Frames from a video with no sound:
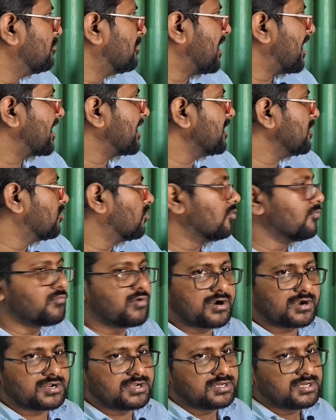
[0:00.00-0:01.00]
my
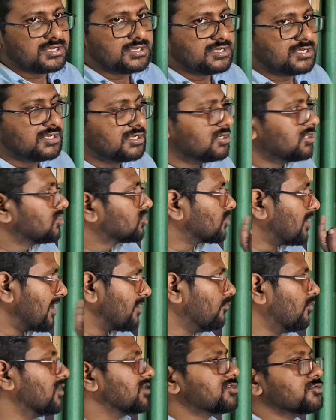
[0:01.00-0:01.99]
homework. So I
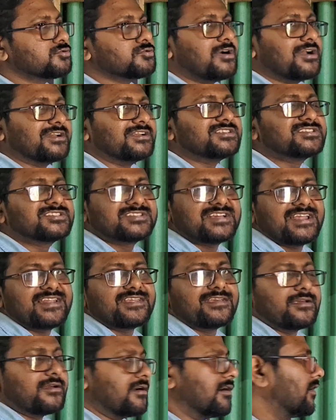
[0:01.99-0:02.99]
want you to understand
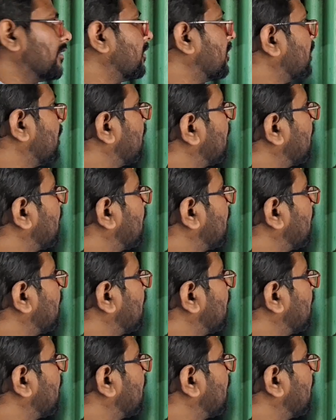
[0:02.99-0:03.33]
here,